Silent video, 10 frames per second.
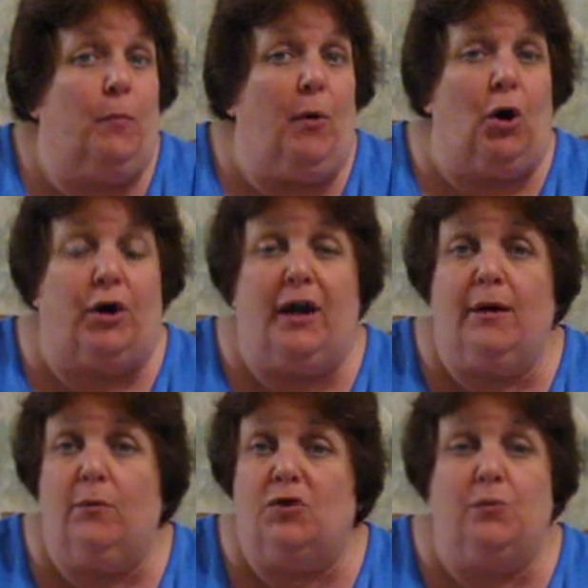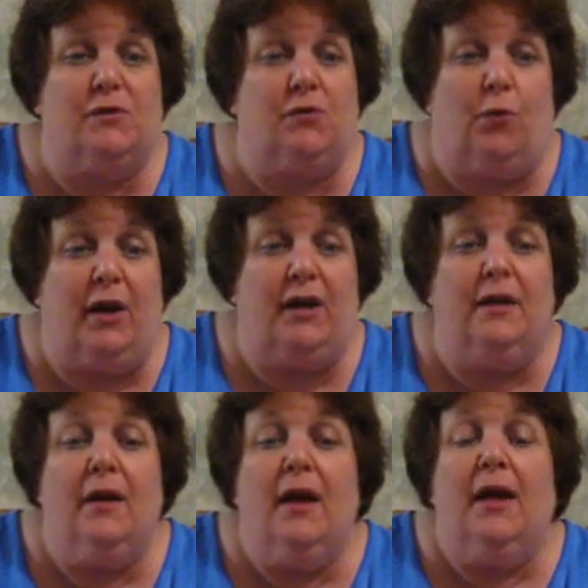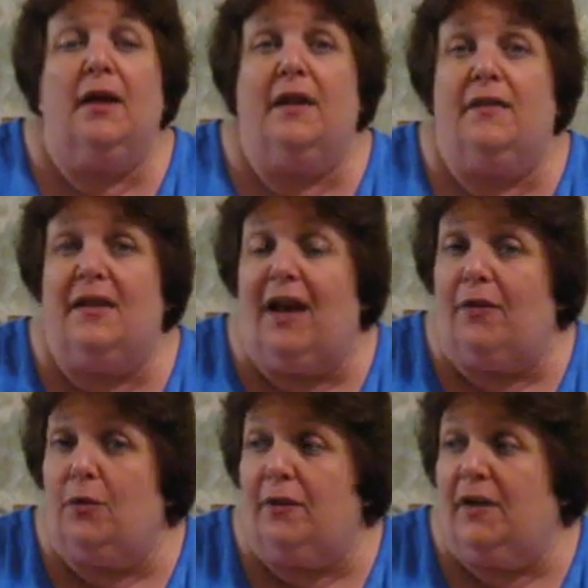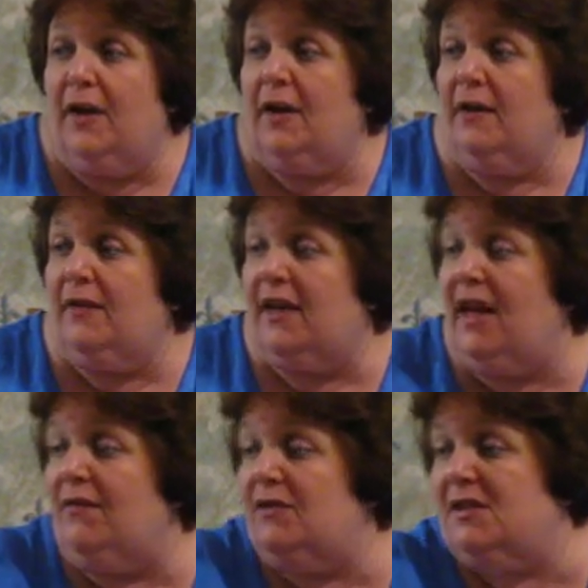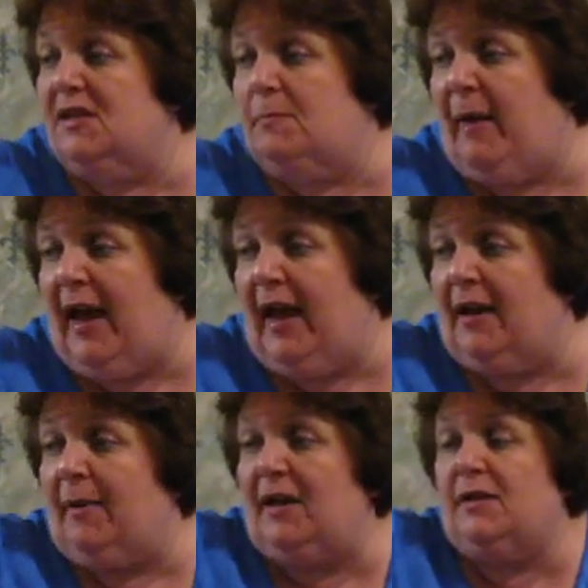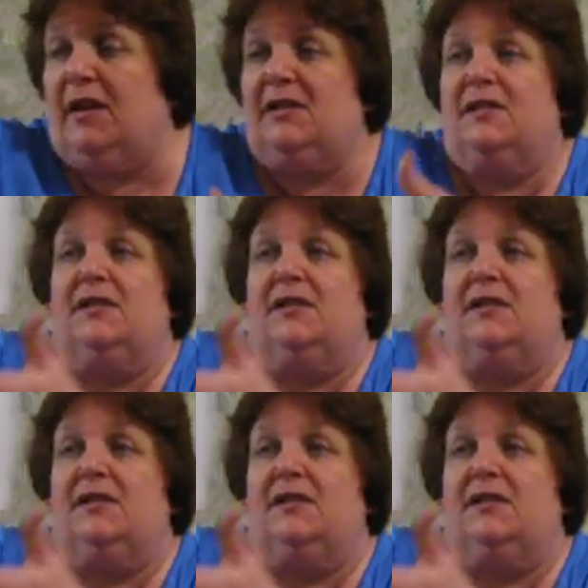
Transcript: parking, which was great. The other thing, they gave us this bag. My husband, this